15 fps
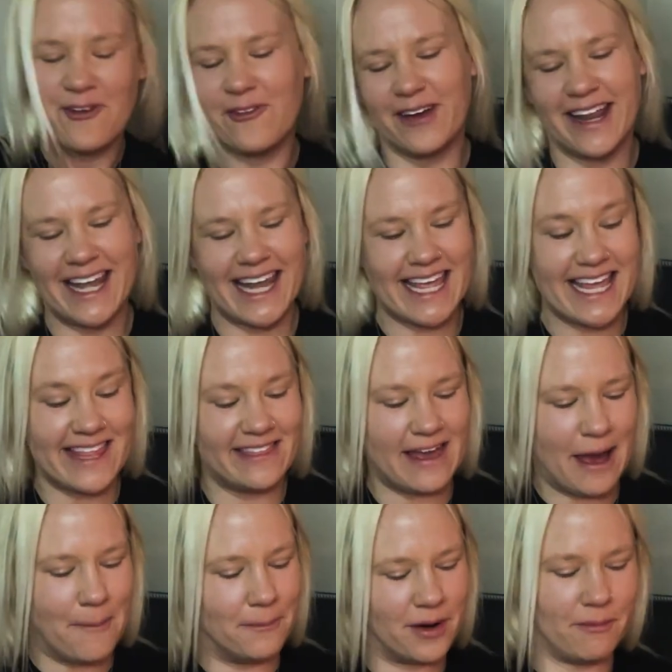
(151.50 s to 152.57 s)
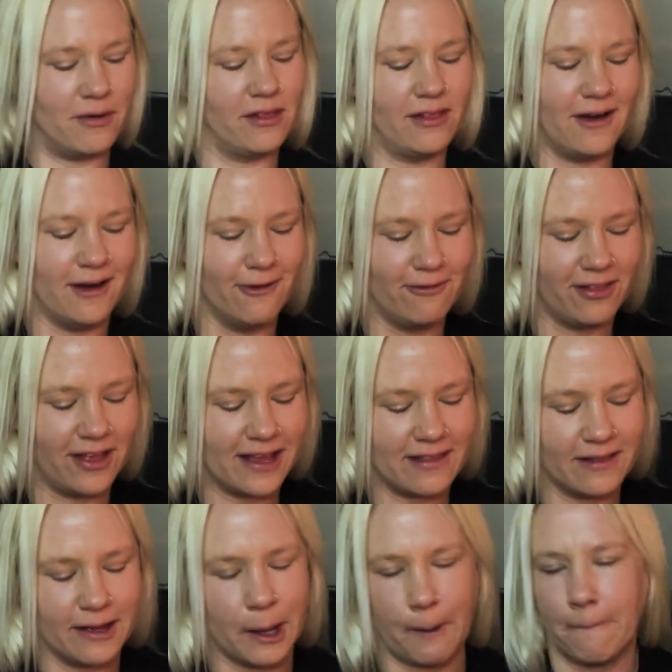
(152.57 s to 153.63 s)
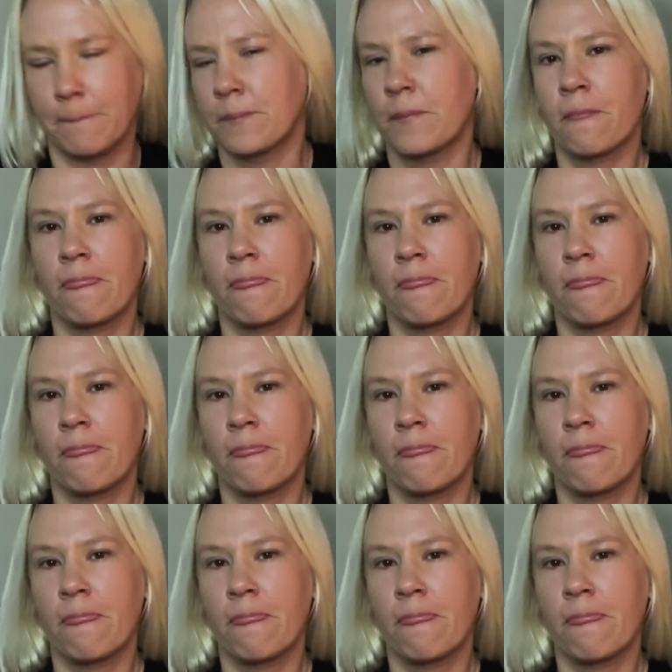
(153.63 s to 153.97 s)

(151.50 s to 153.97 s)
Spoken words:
We need that mama love lately.